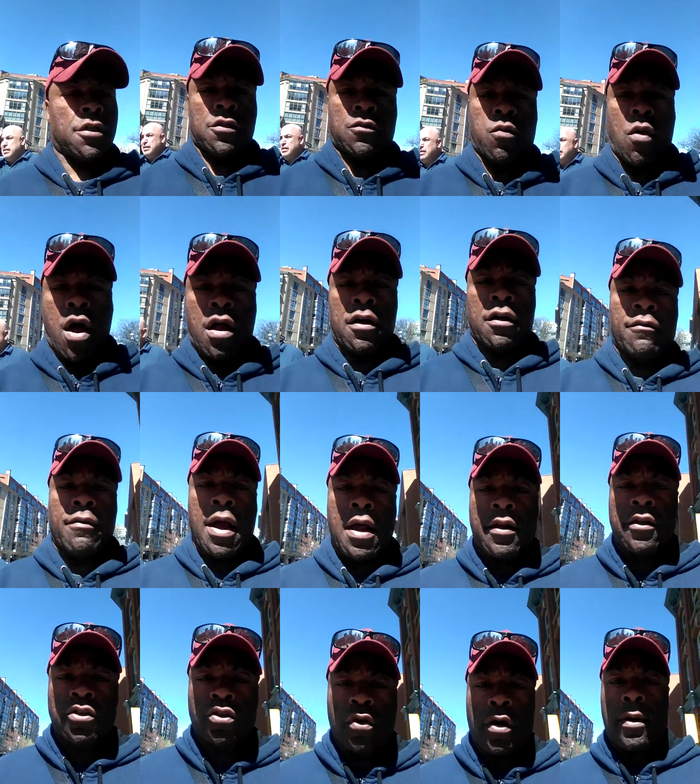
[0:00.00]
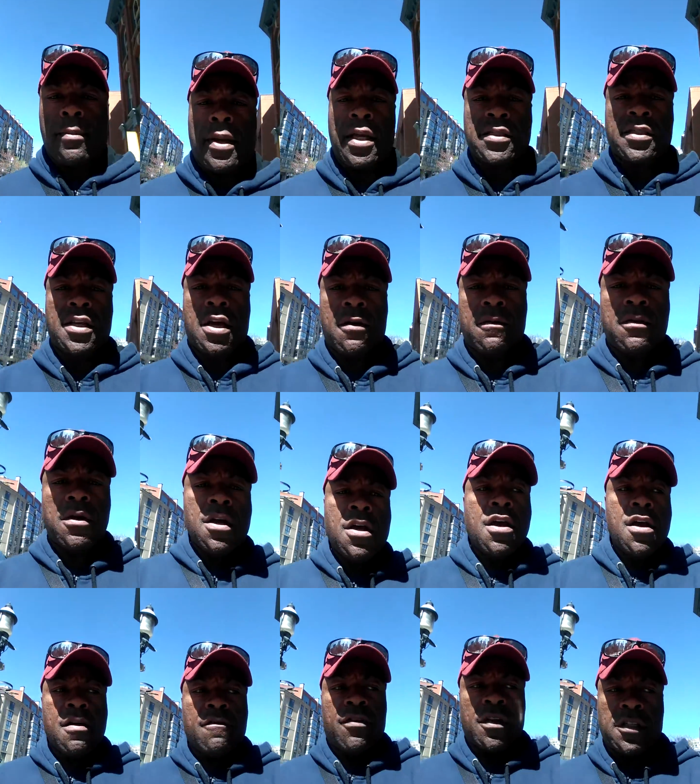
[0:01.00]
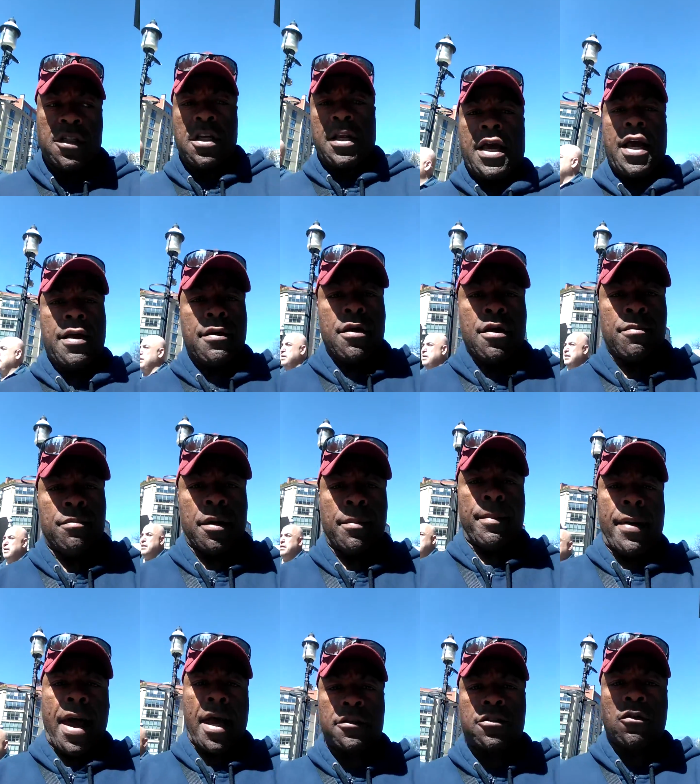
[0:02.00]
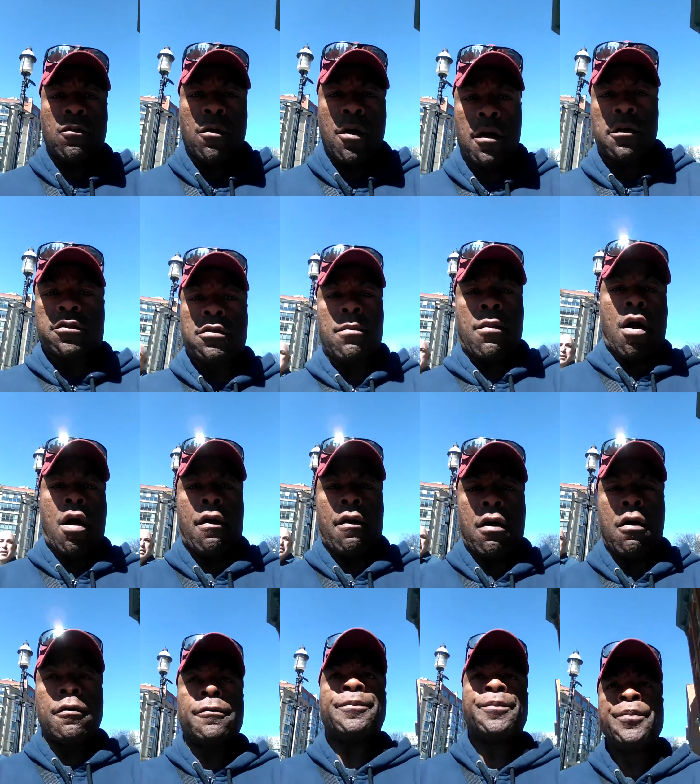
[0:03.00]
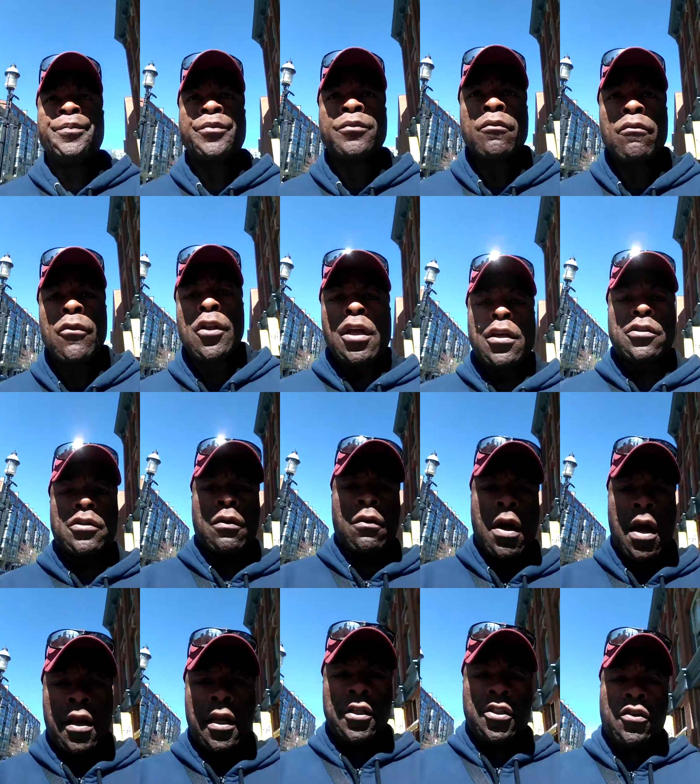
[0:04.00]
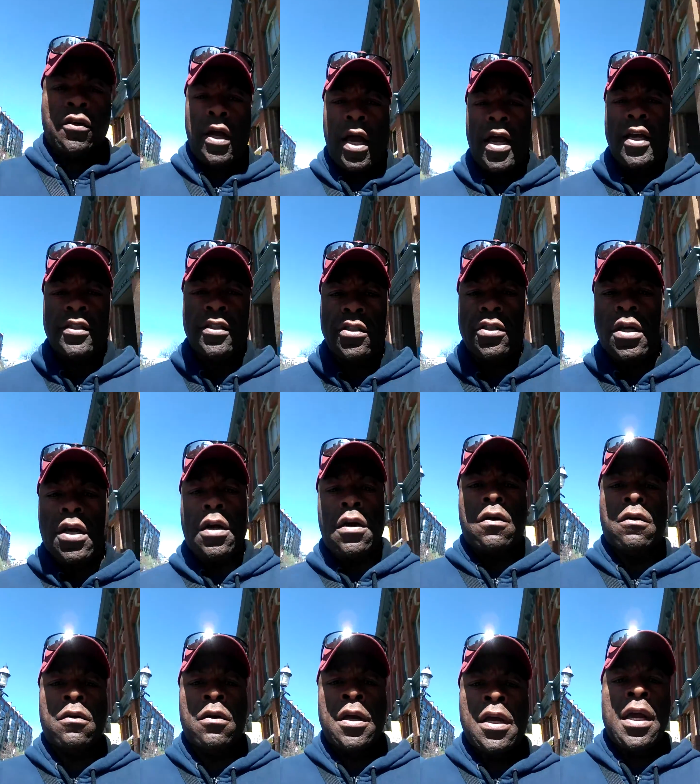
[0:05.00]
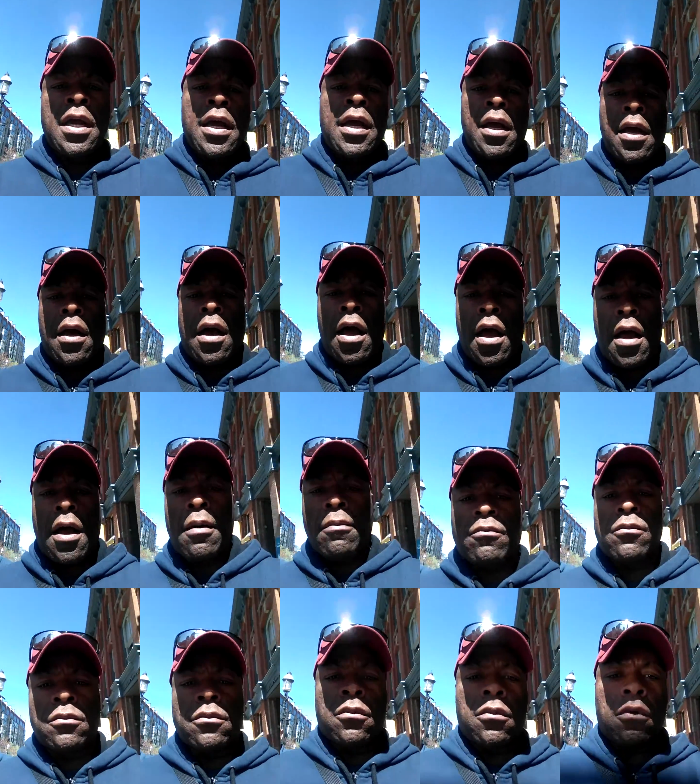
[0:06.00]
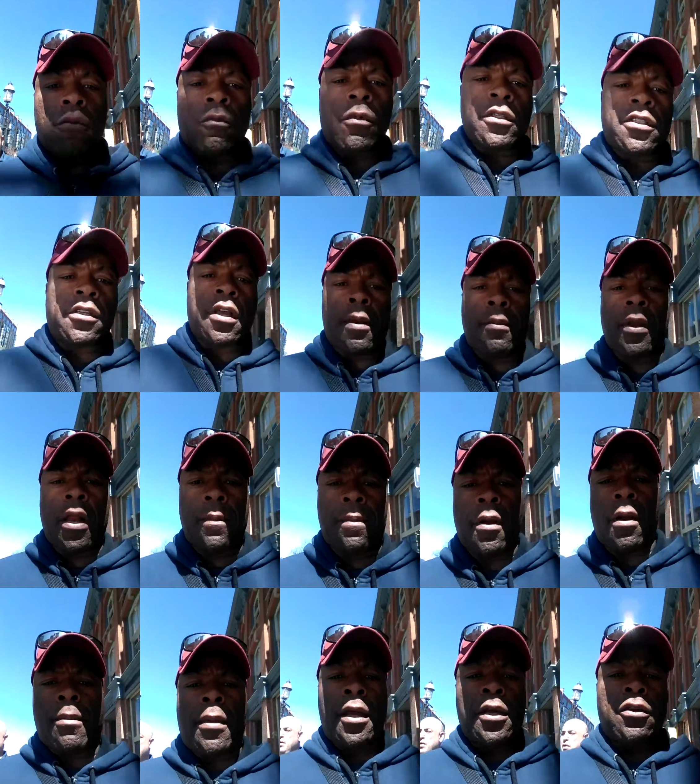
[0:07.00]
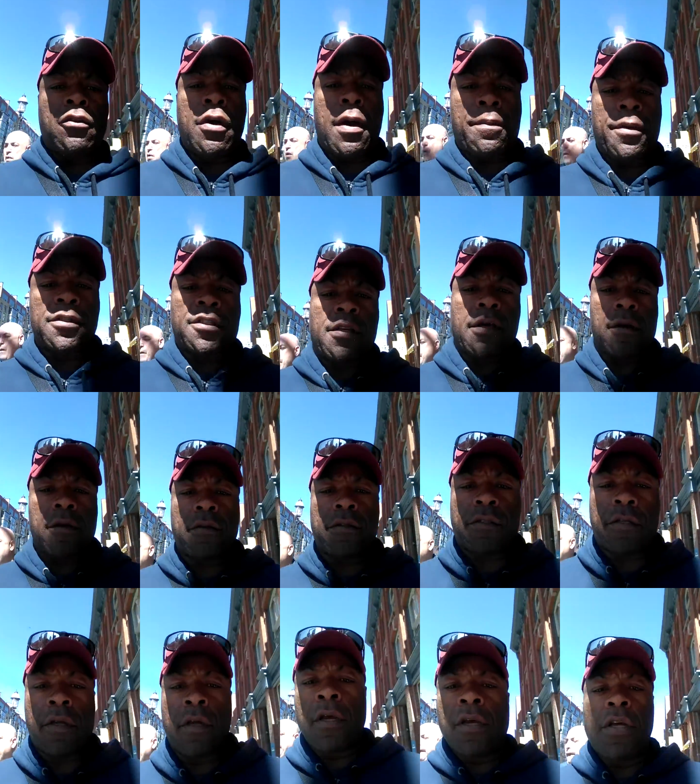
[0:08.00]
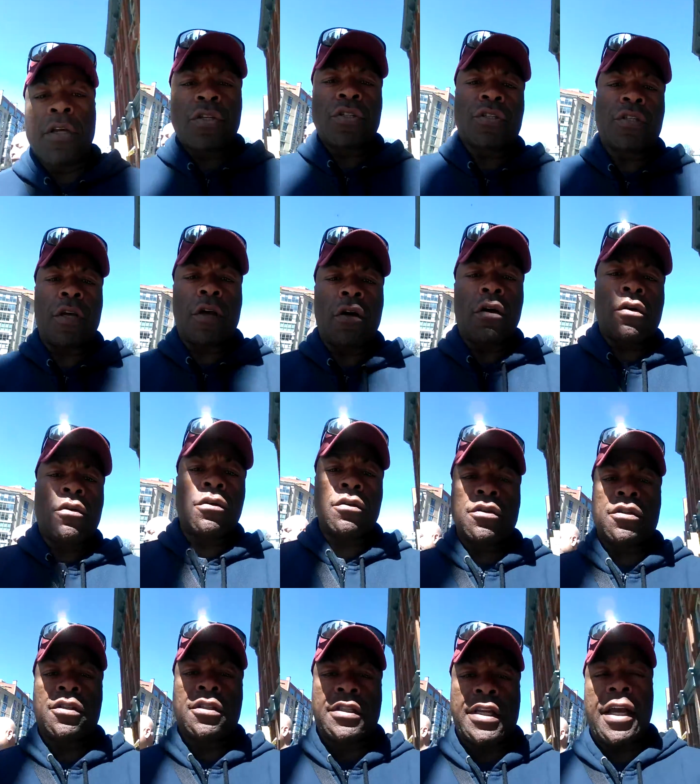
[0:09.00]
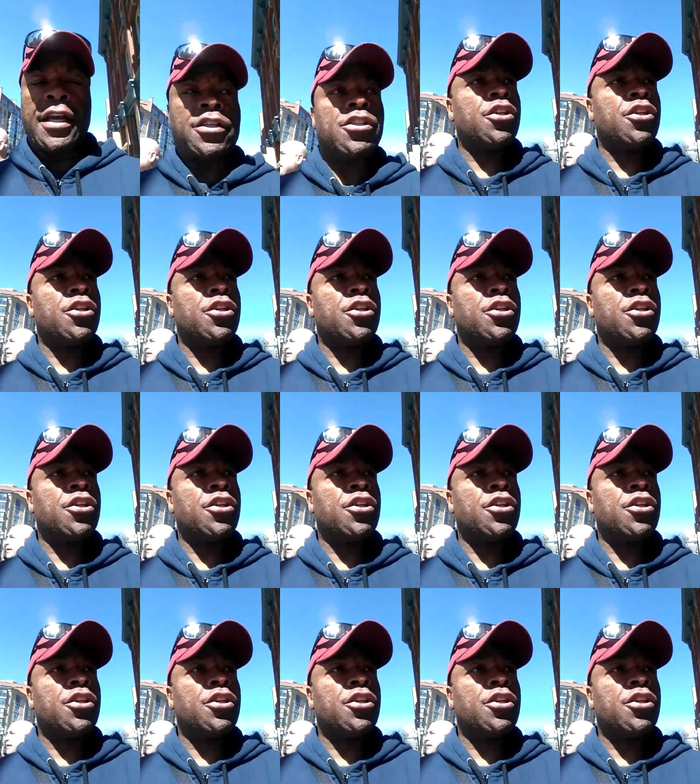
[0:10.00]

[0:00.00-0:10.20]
just walking around enjoying myself for today. We're back to work tomorrow. So I'll let you guys know what's coming up on my new episodes. So stay